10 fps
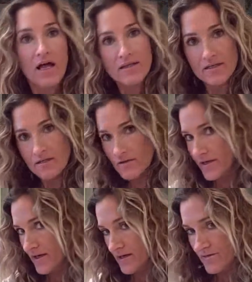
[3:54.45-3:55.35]
a little
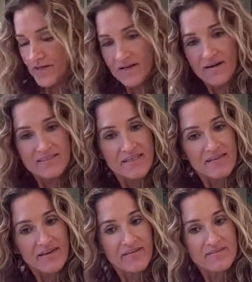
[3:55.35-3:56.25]
going on over here because I
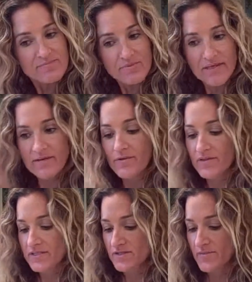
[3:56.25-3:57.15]
think I was playing
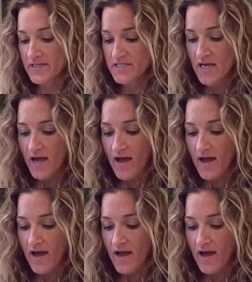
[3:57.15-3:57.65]
with it too much.